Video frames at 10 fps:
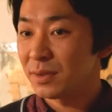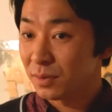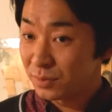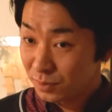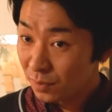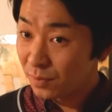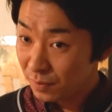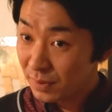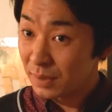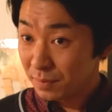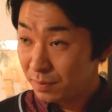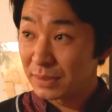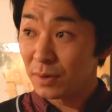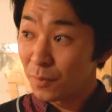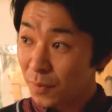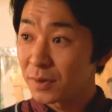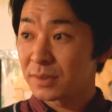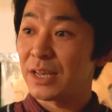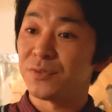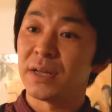You know, so work. But of course,
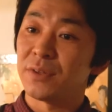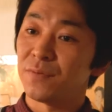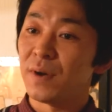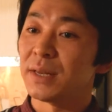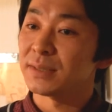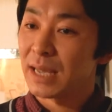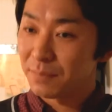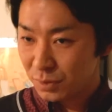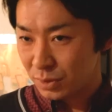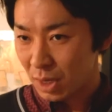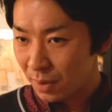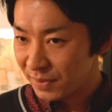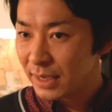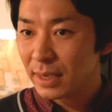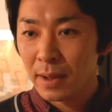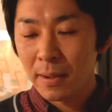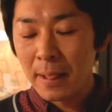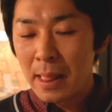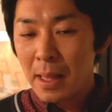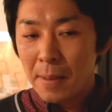I tried to find the time to do comedy.
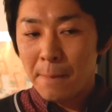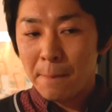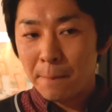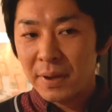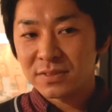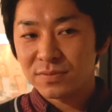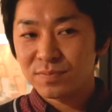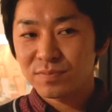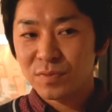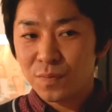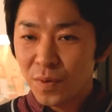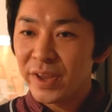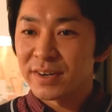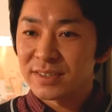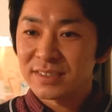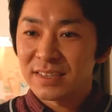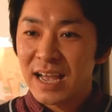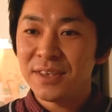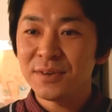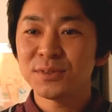But 4 years,
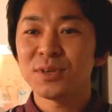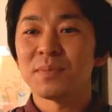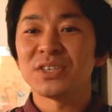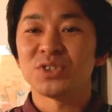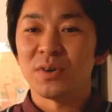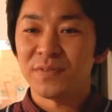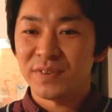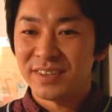I used to do my job,